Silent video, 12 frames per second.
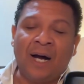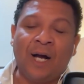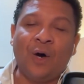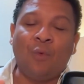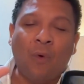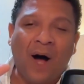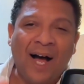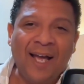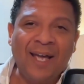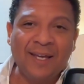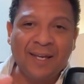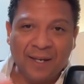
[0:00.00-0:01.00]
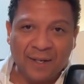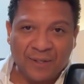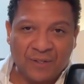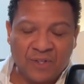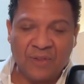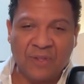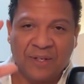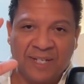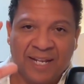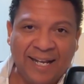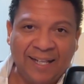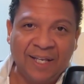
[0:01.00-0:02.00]
Why is the
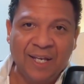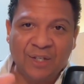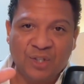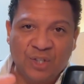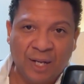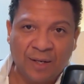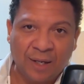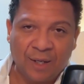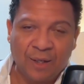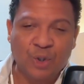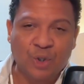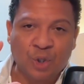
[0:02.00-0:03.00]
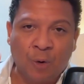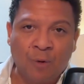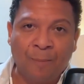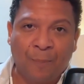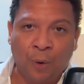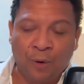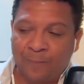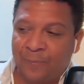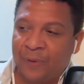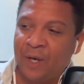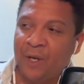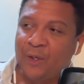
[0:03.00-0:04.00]
daily agenda so
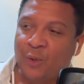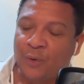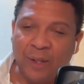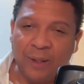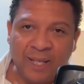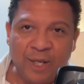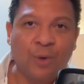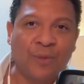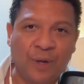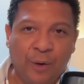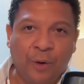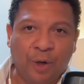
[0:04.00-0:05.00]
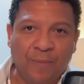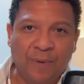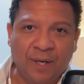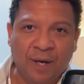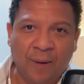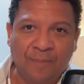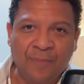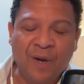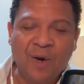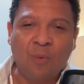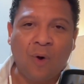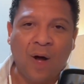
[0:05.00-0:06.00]
important to the leader that you're going to become?
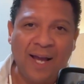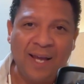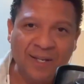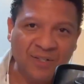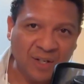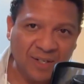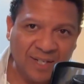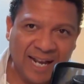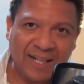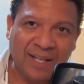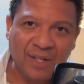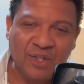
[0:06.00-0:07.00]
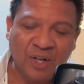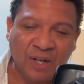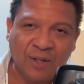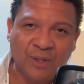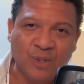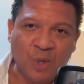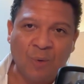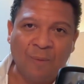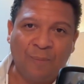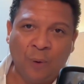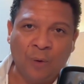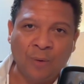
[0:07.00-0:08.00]
Why is a daily agenda so
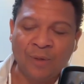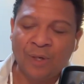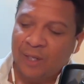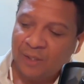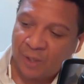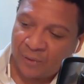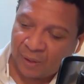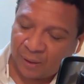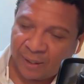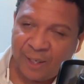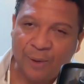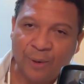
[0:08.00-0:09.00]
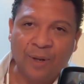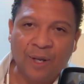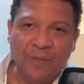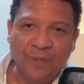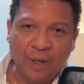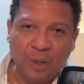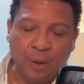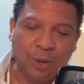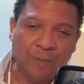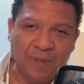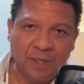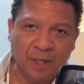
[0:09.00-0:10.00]
important to the leader that you're going
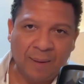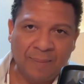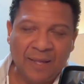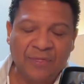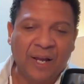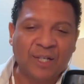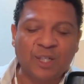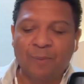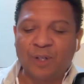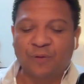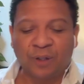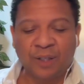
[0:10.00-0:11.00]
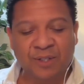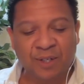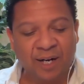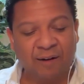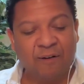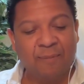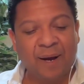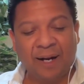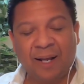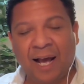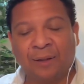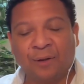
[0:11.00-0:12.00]
to become? Hey, thanks so much for listening,
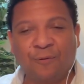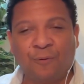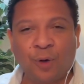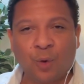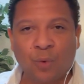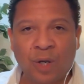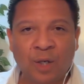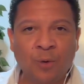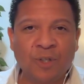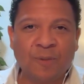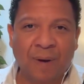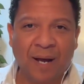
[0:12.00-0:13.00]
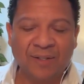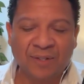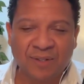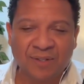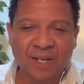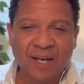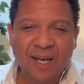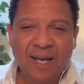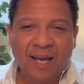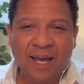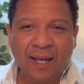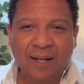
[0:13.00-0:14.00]
everybody. I look forward to reading your responses,
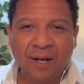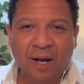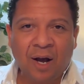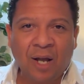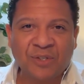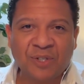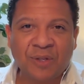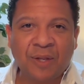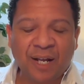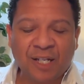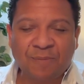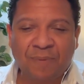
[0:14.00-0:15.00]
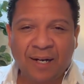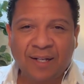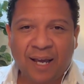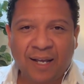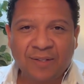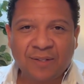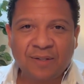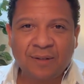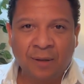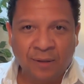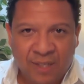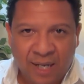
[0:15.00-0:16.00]
and I'll see you in the next podcast.
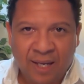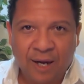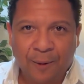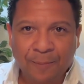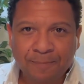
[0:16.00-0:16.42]
Take care.